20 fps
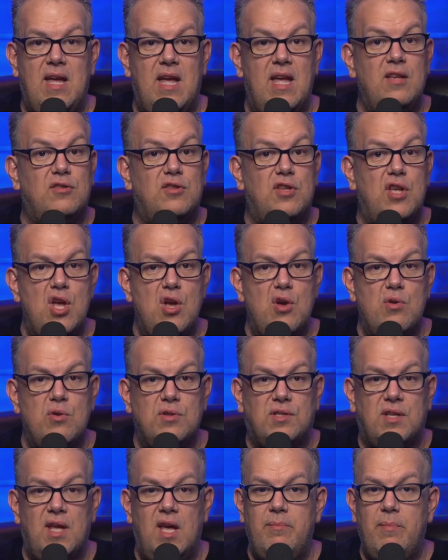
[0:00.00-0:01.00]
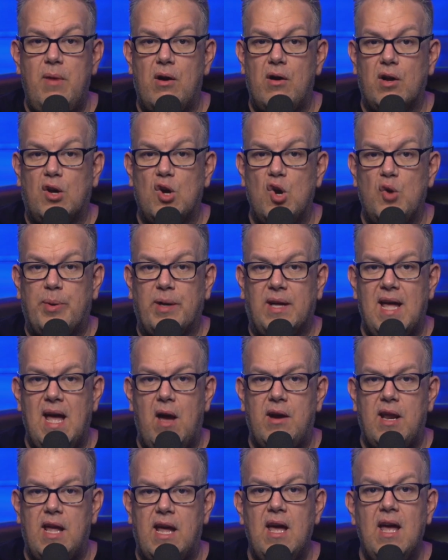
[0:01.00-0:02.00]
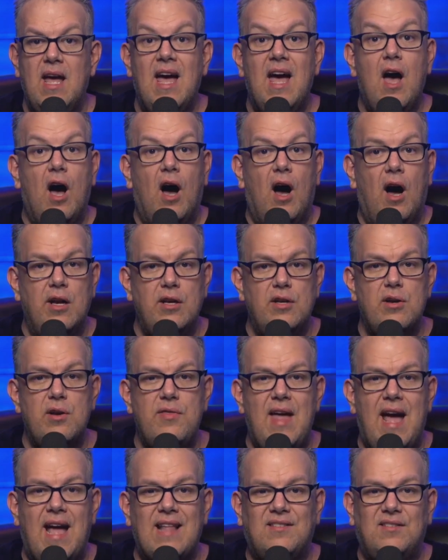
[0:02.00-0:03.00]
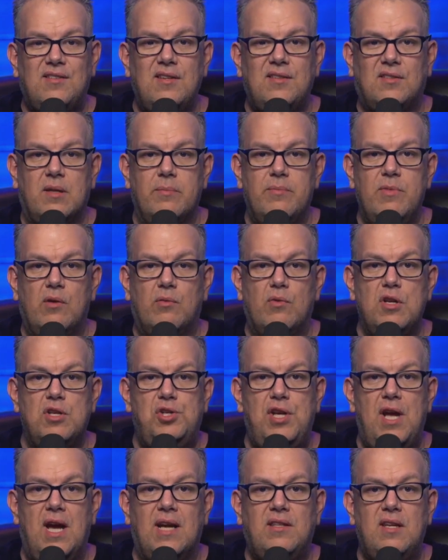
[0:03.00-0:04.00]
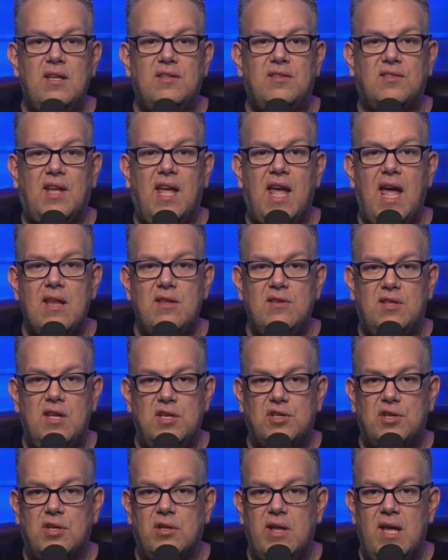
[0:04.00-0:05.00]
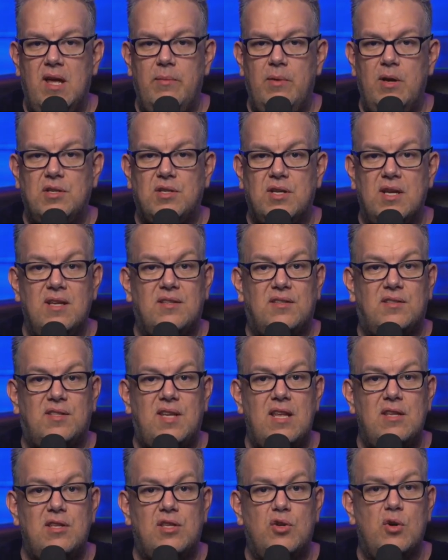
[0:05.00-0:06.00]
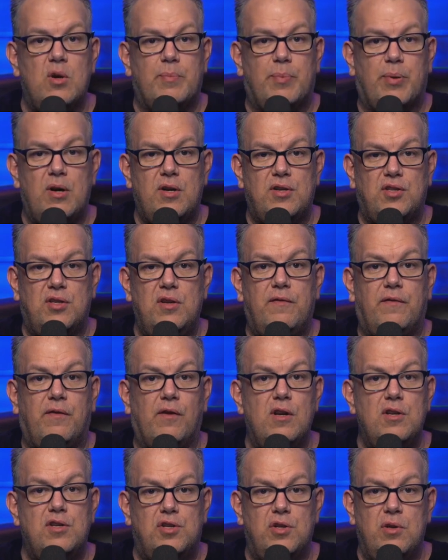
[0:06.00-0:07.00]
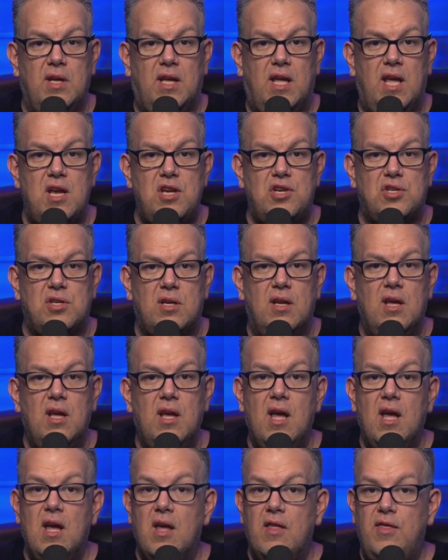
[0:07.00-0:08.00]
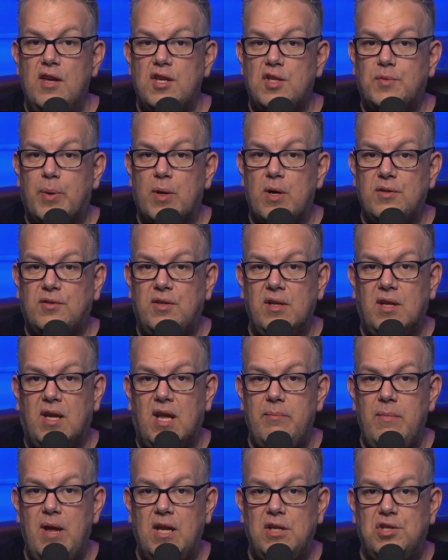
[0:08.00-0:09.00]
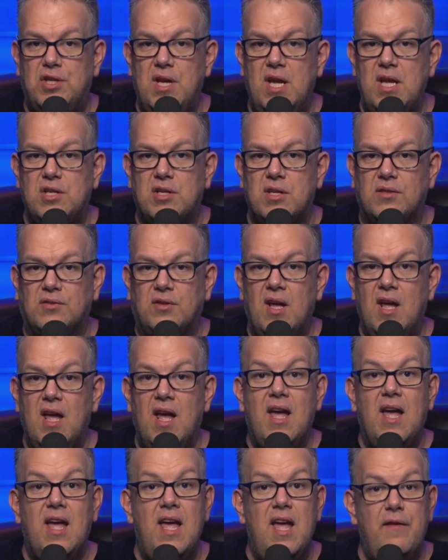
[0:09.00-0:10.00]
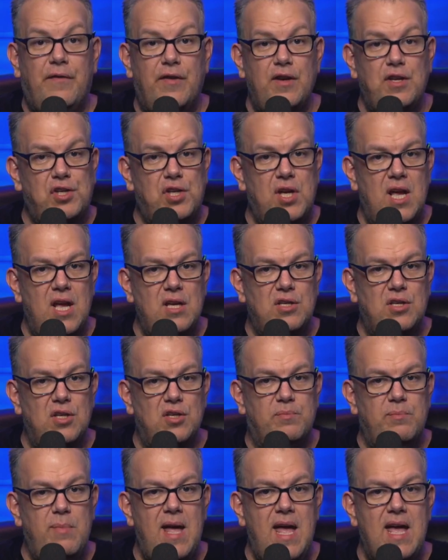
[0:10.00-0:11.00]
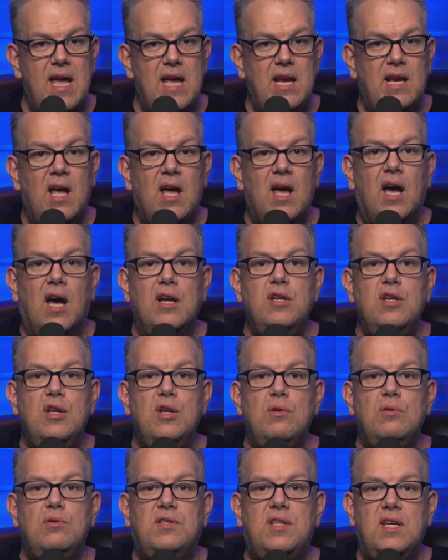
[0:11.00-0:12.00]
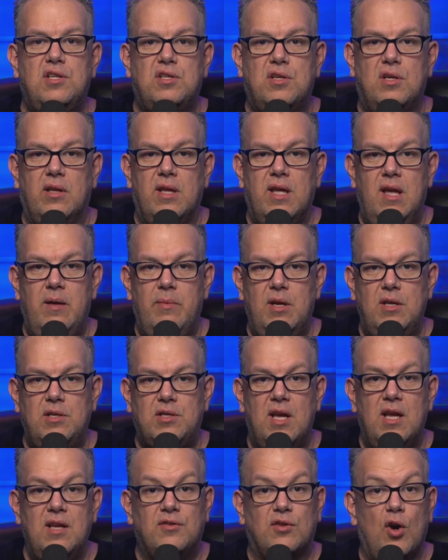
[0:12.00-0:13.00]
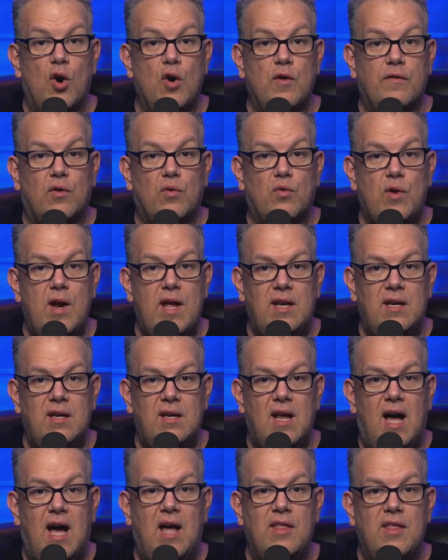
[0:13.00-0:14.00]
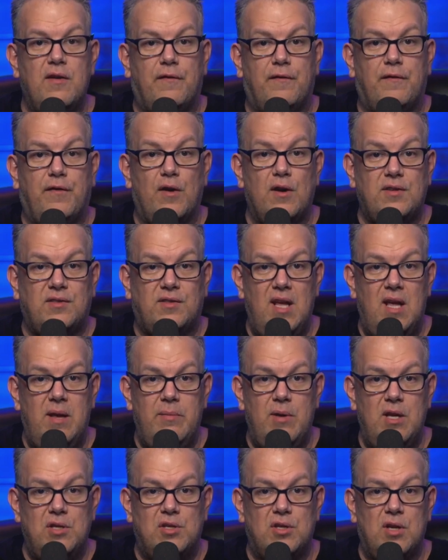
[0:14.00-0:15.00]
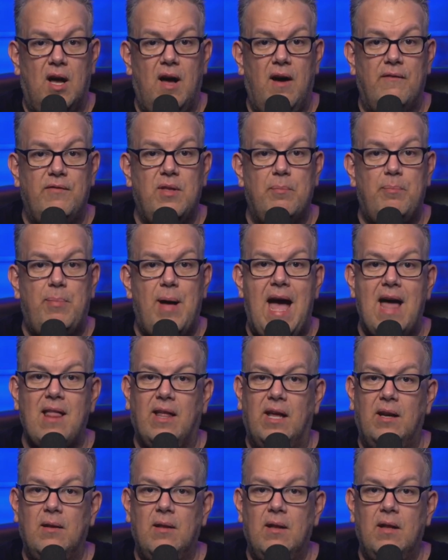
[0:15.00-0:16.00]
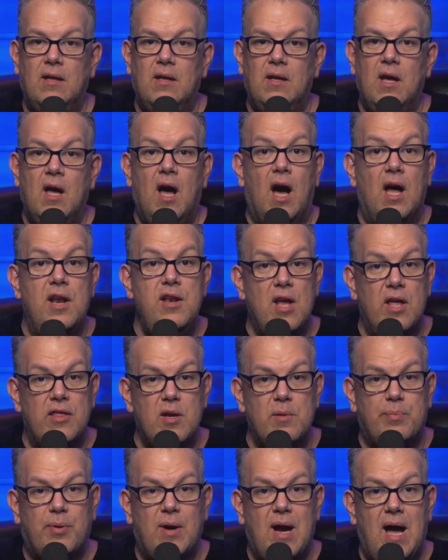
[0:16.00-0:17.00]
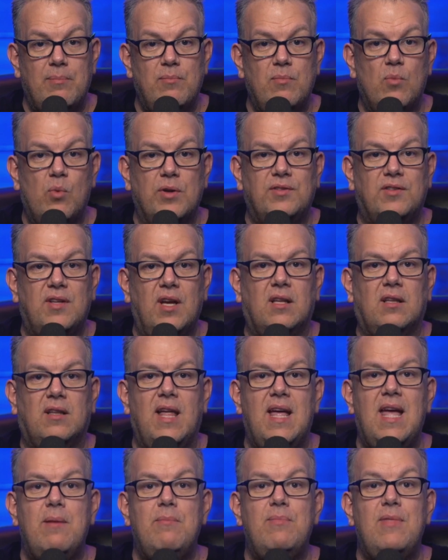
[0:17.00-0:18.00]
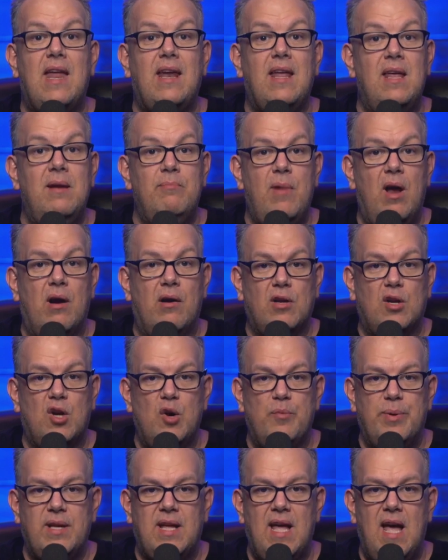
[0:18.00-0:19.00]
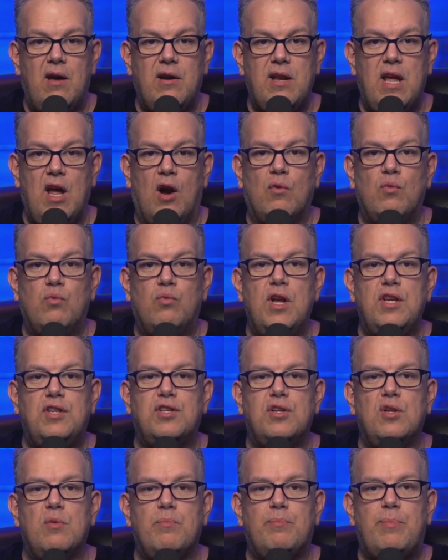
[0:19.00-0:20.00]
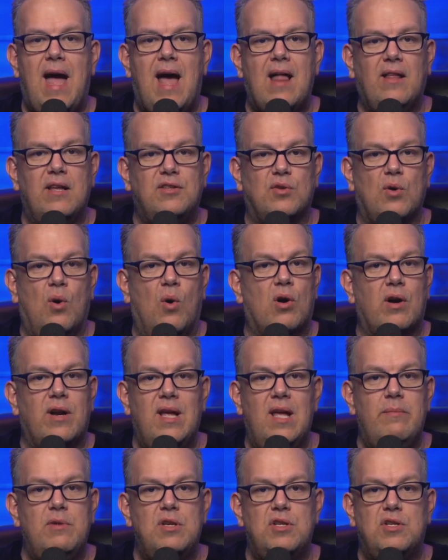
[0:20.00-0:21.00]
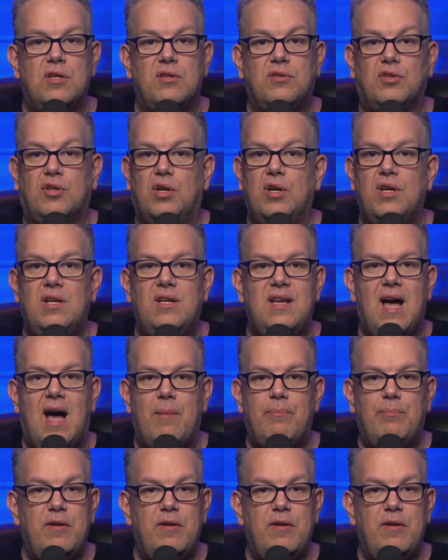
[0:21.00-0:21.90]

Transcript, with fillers: is used in Maricopa County. Under that system, the rejected scanned digital image is sent to a person for adjudication. This person can make changes. If a change is made, a new digital image is overwritten on the first image of the ballot. Another problem was the claim that in Maricopa County, original ballots or images could not be